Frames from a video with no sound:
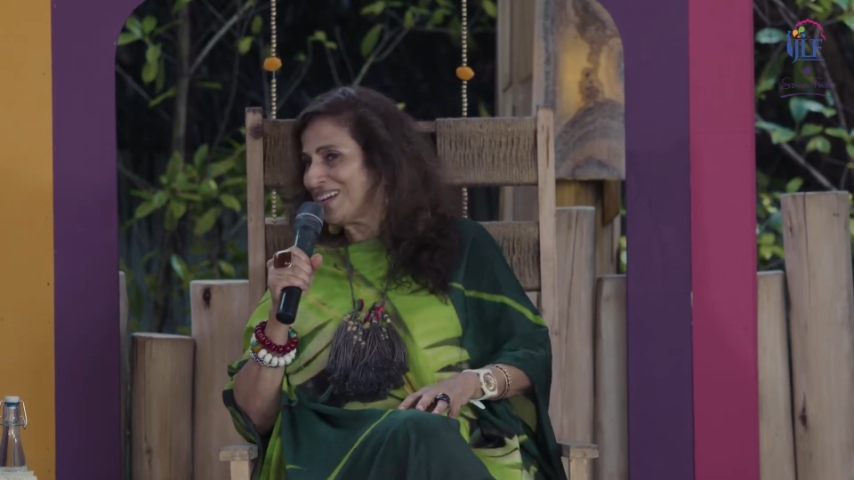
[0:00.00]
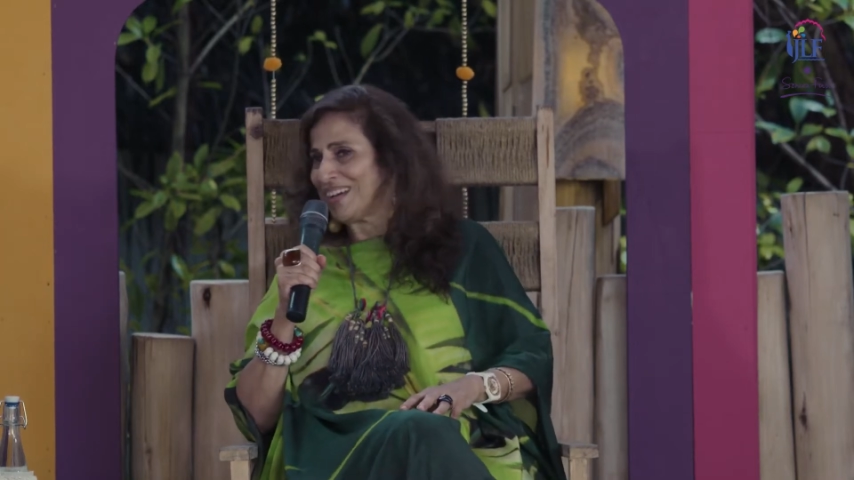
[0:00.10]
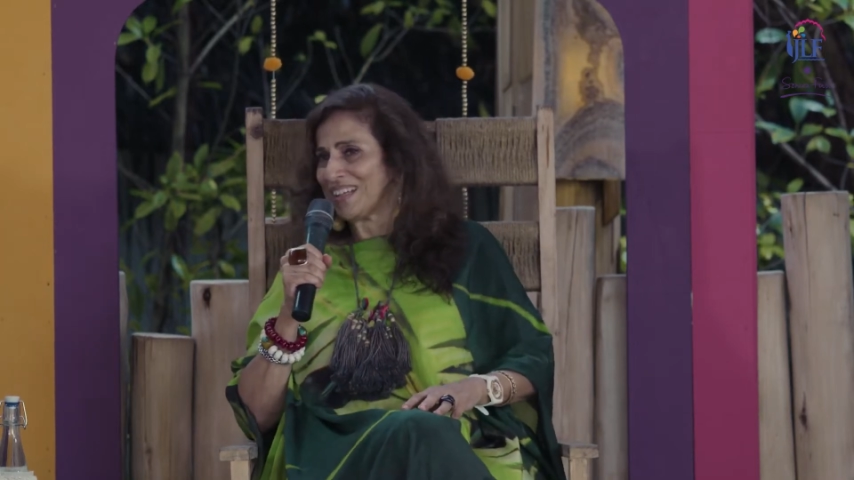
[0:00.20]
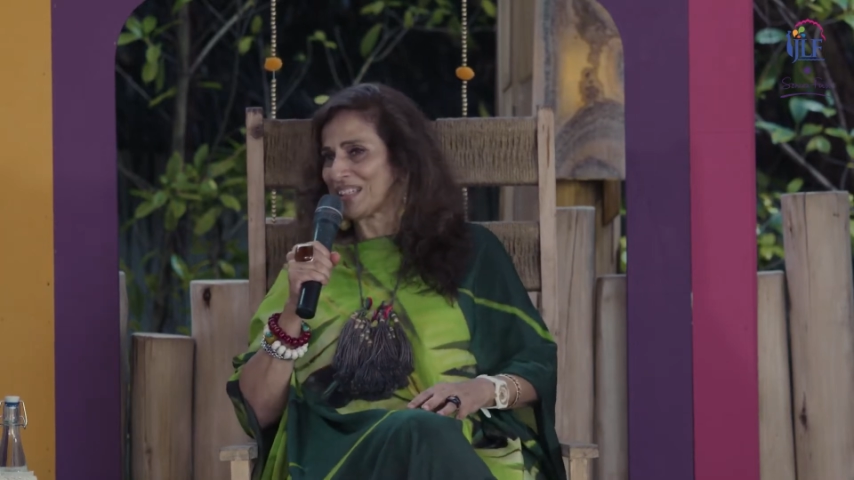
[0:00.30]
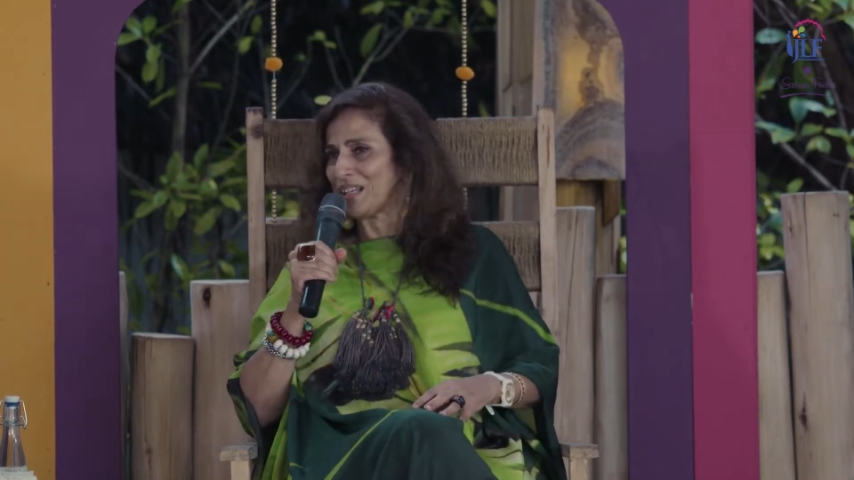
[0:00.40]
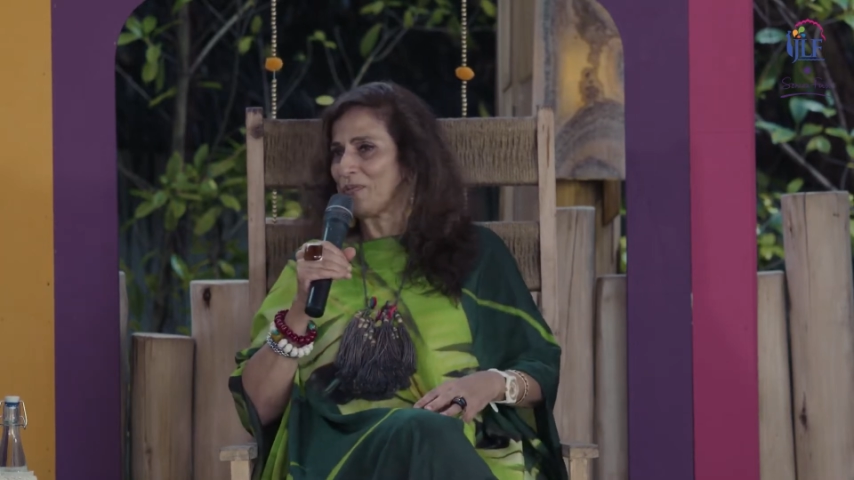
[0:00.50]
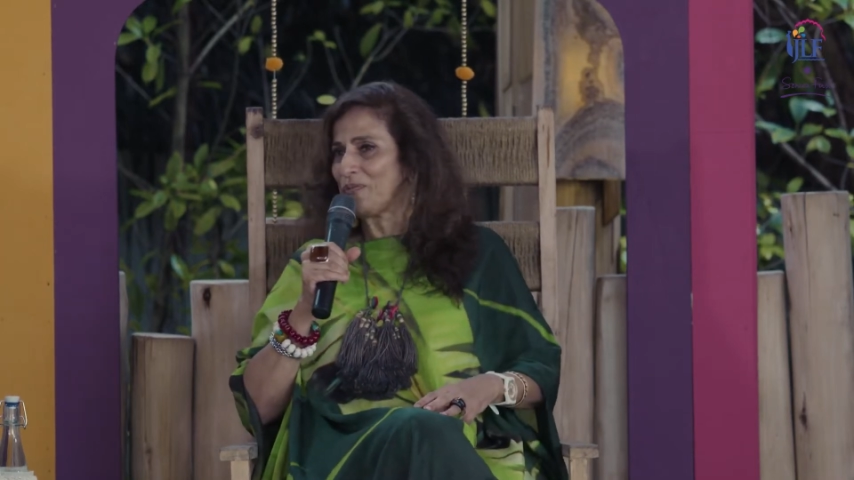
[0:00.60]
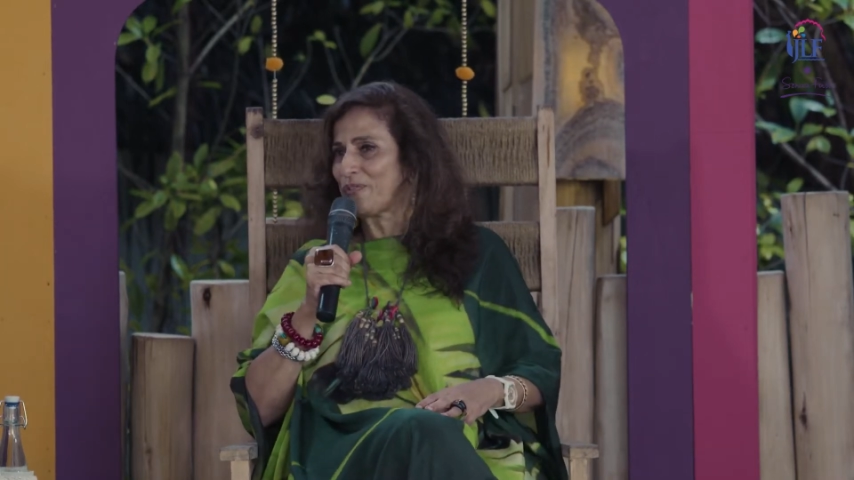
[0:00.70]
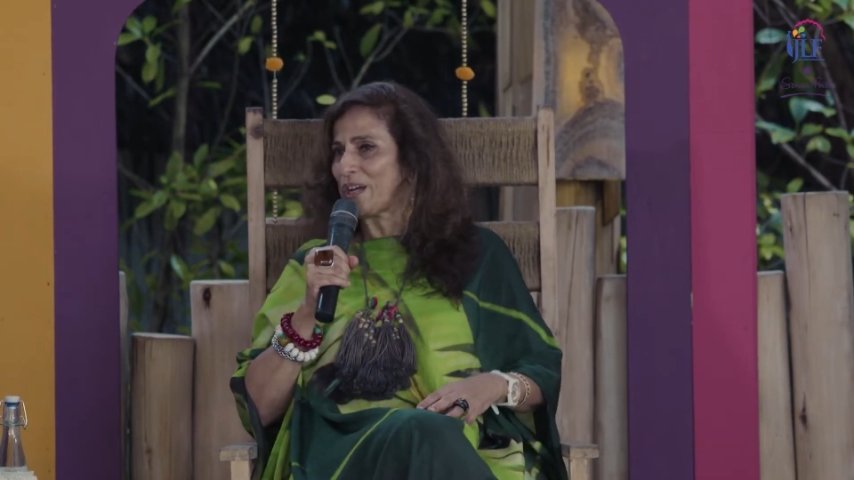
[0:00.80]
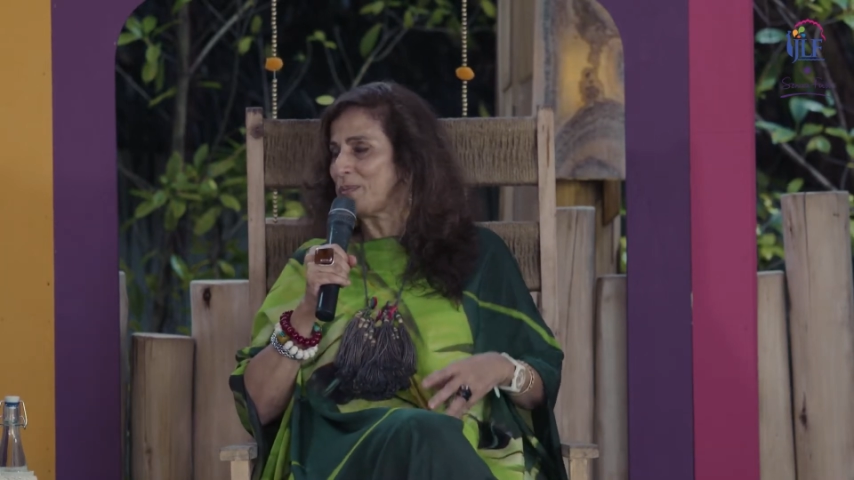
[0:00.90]
It's the
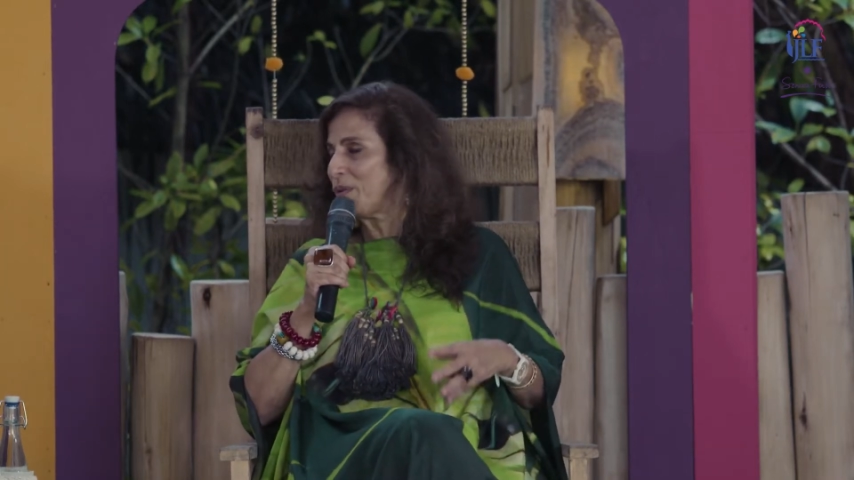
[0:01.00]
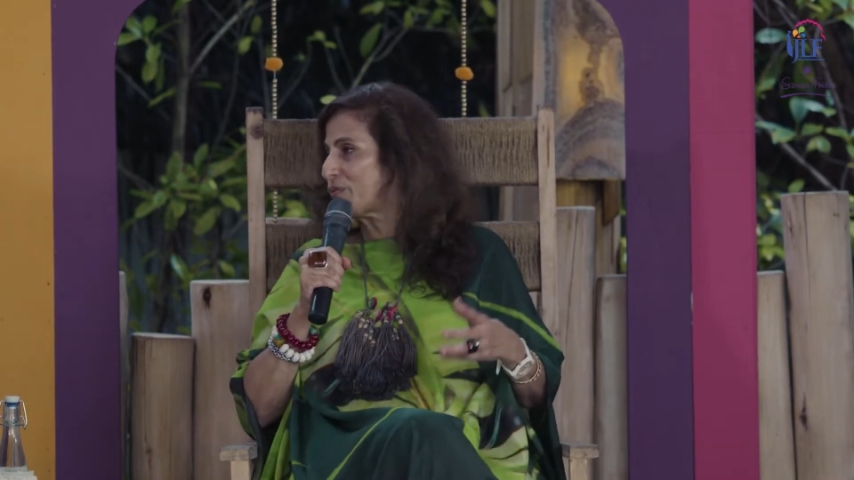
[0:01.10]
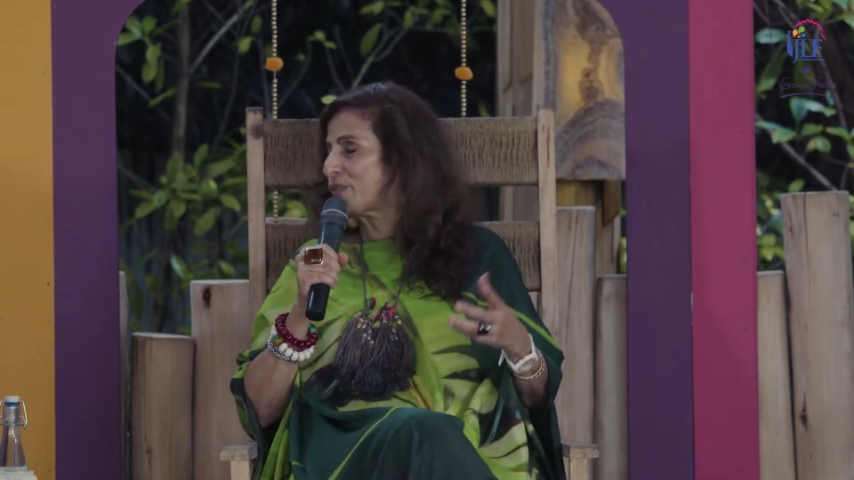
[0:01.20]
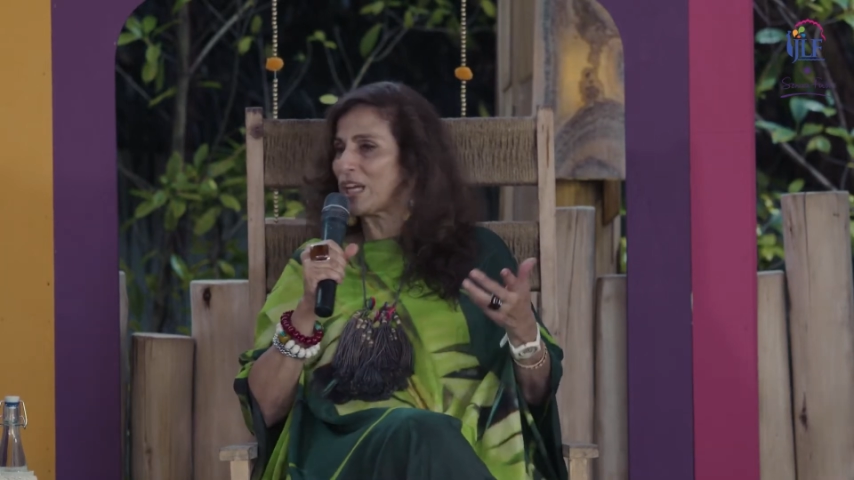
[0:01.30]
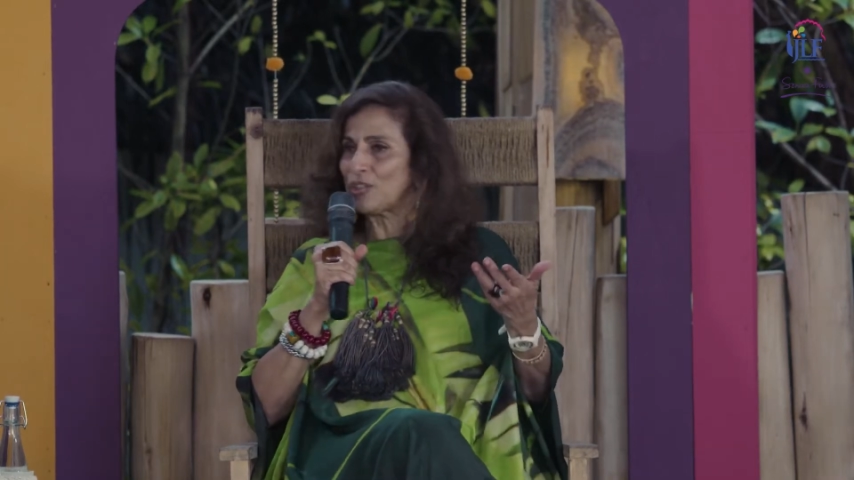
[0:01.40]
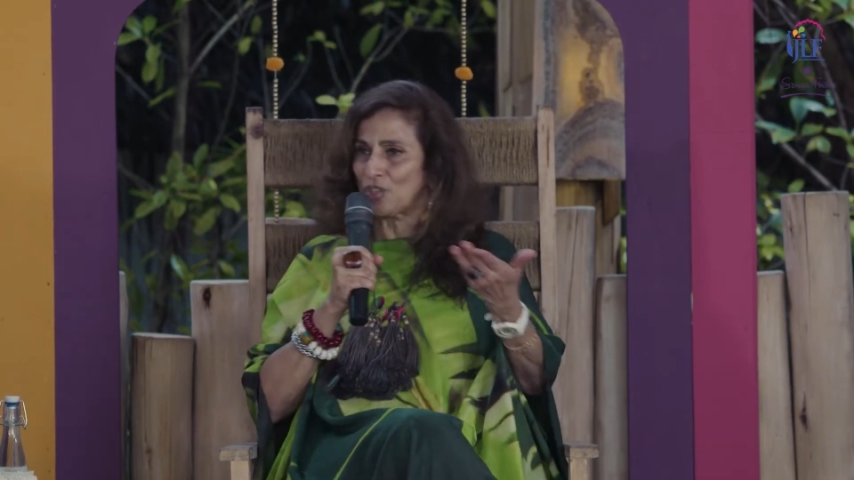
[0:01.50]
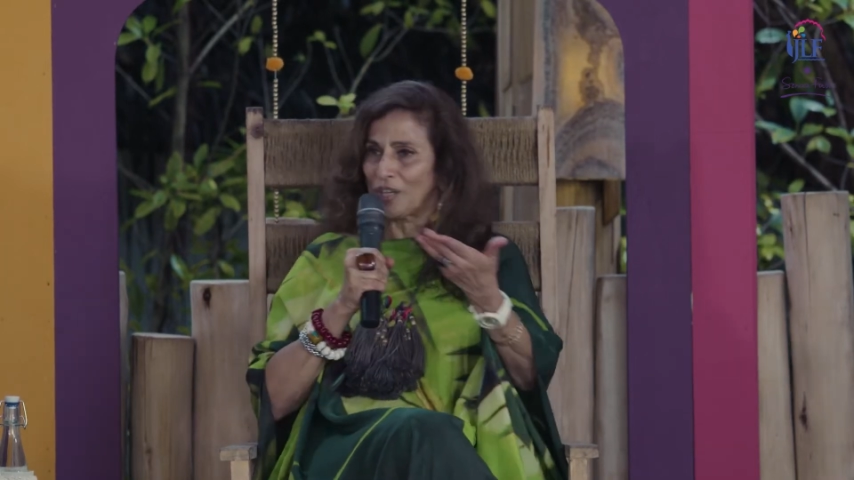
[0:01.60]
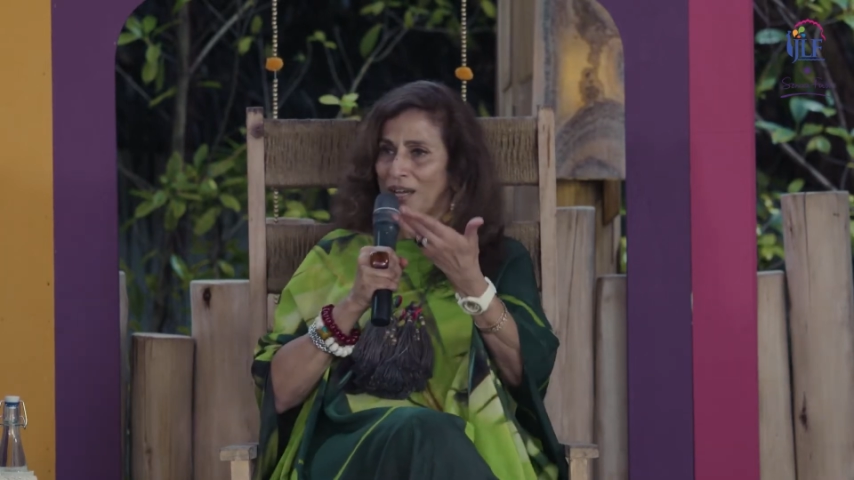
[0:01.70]
freedom of reach,